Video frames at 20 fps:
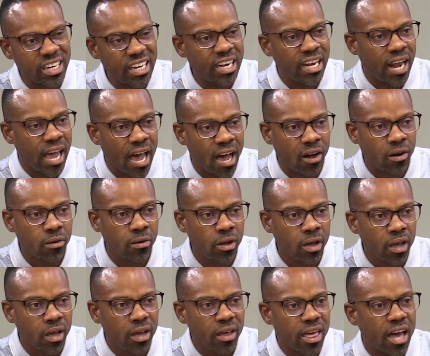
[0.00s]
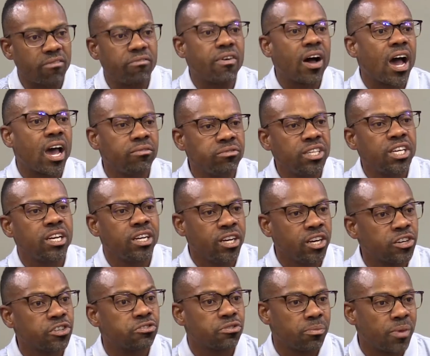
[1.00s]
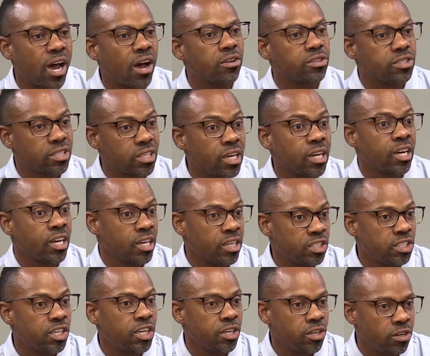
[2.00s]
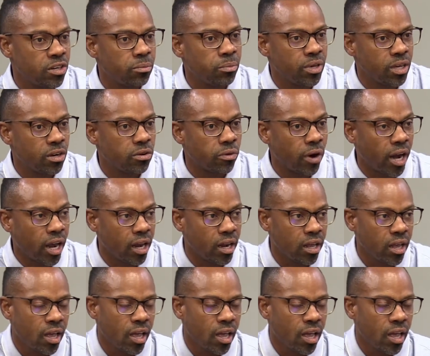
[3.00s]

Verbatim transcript: city now, that five, ten years from now, it's going to continue to be great.